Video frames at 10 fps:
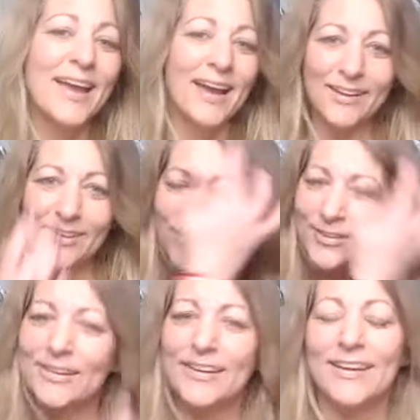Hi,
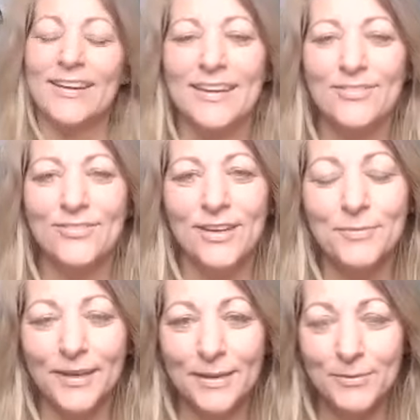good evening.
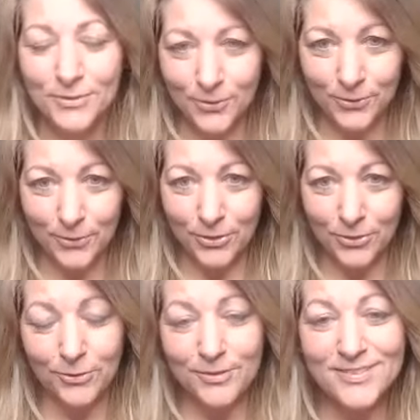My name is Corrie
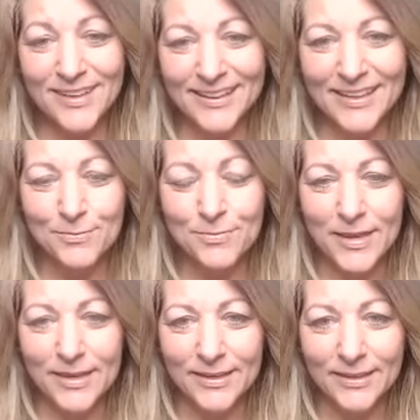Thorne, psychic
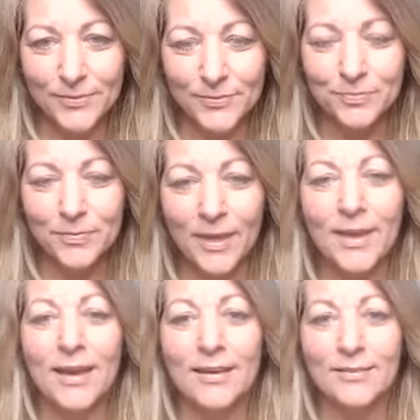medium,
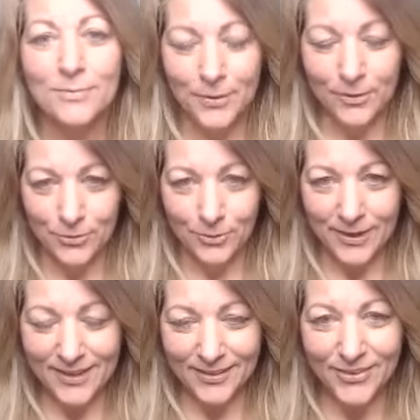spiritual
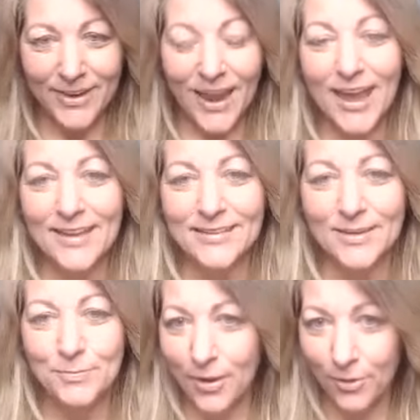healer, and
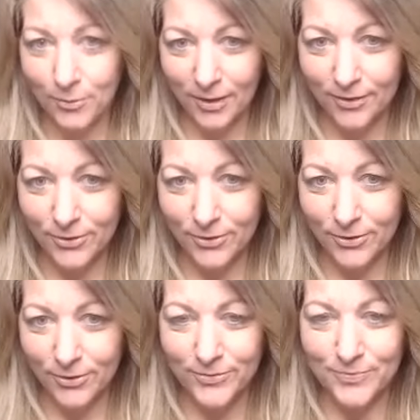empowerment life
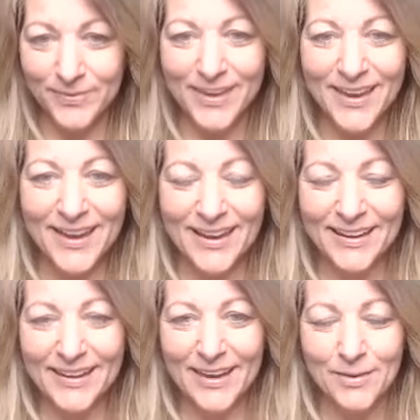coach.
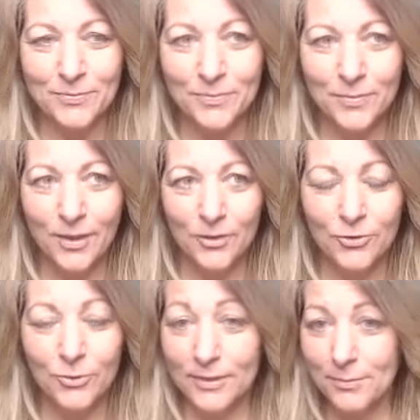I am
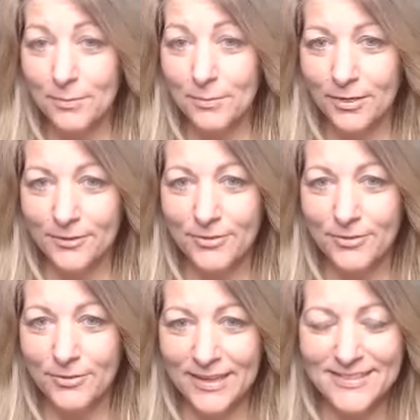doing the monthly
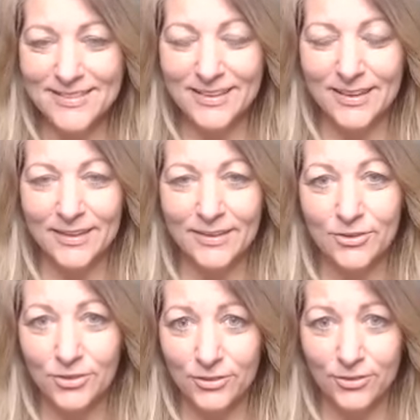readings, and
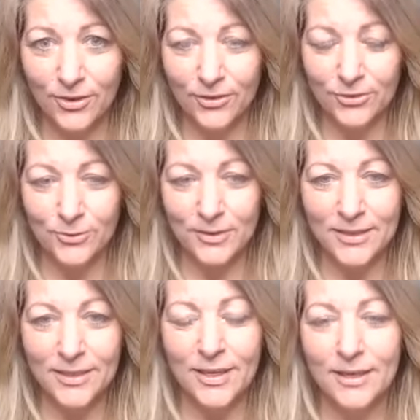I just started
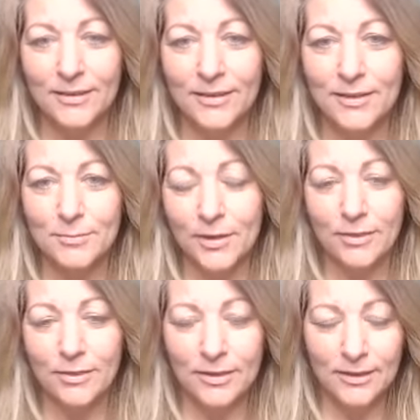doing the
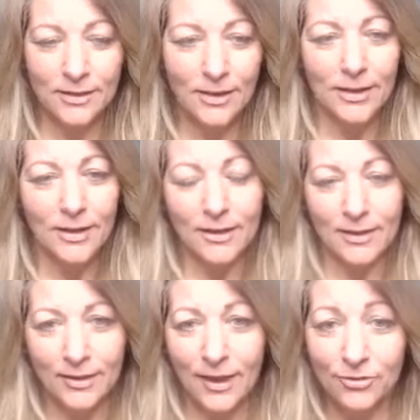monthly uh,
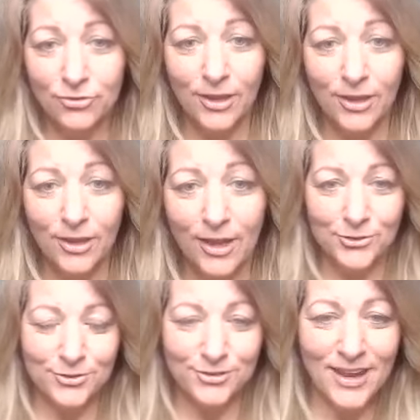
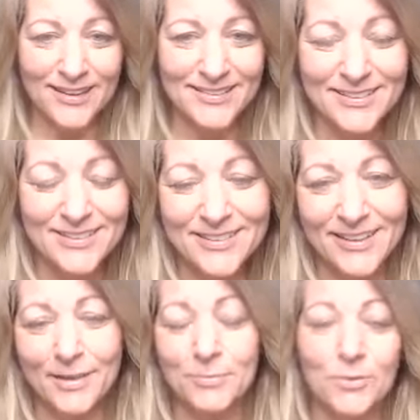astrological signs, and
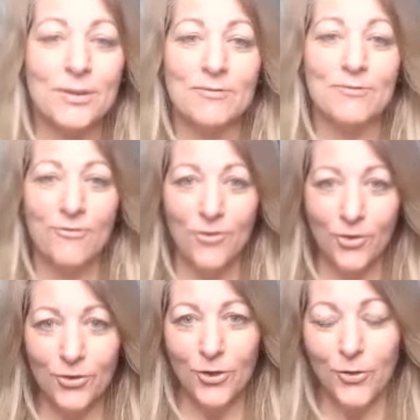tonight I'm doing
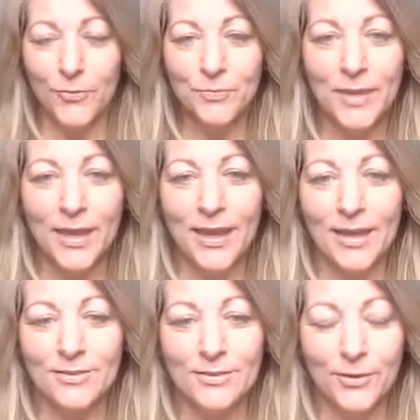Virgo.
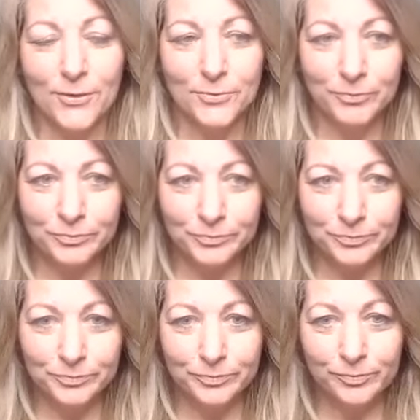So
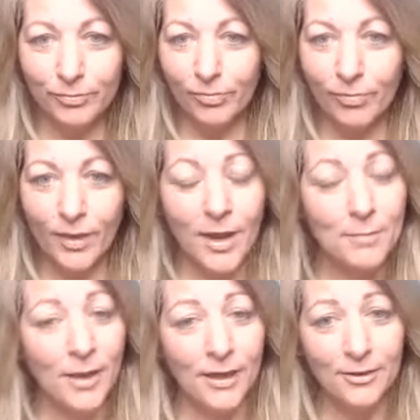I'm
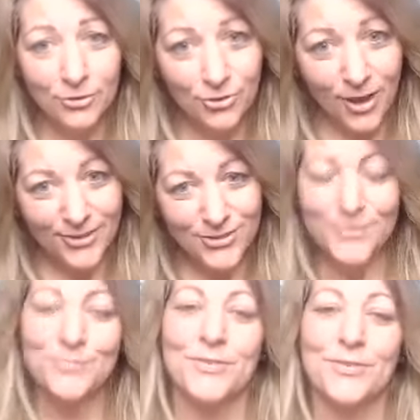not an
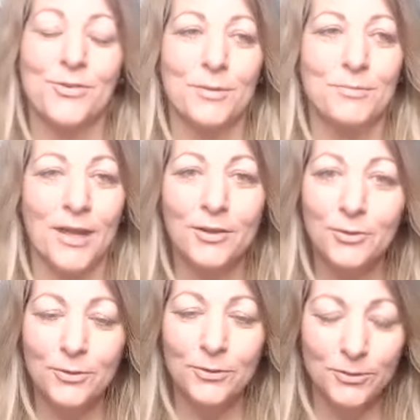astrologer, so I'm not going to
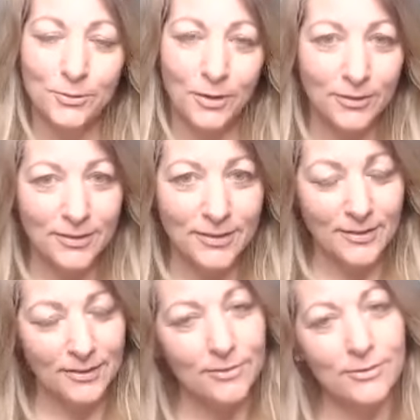go into all the
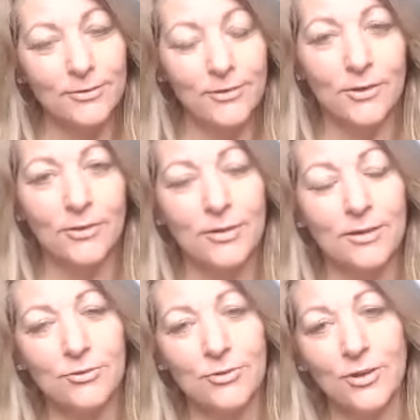details of all of the
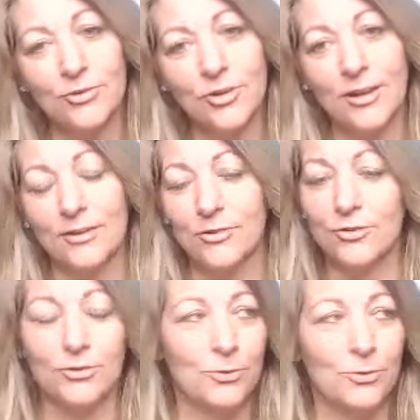astrology. I just
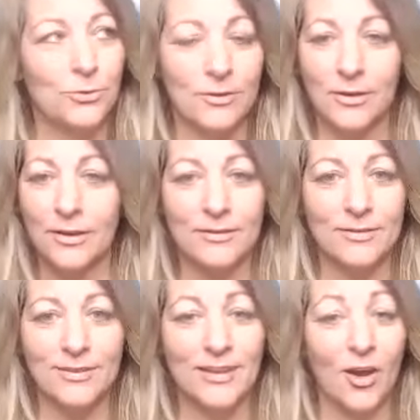do it.
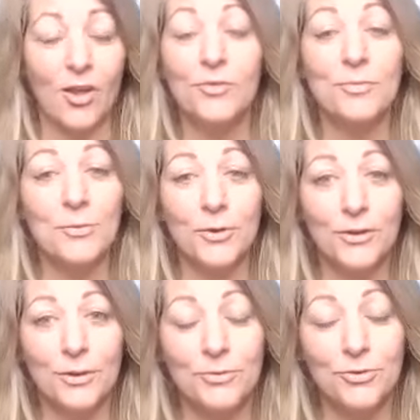it's all of my
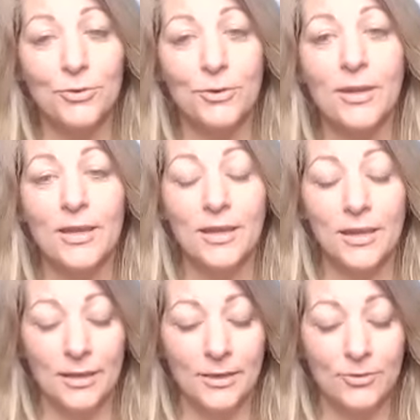work comes through
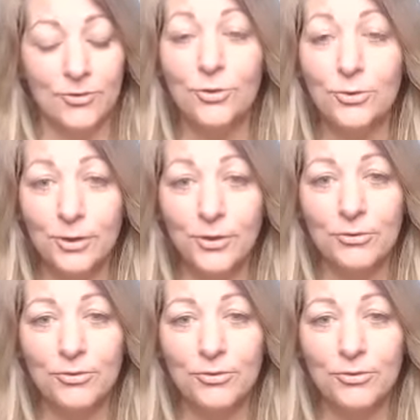intuitive.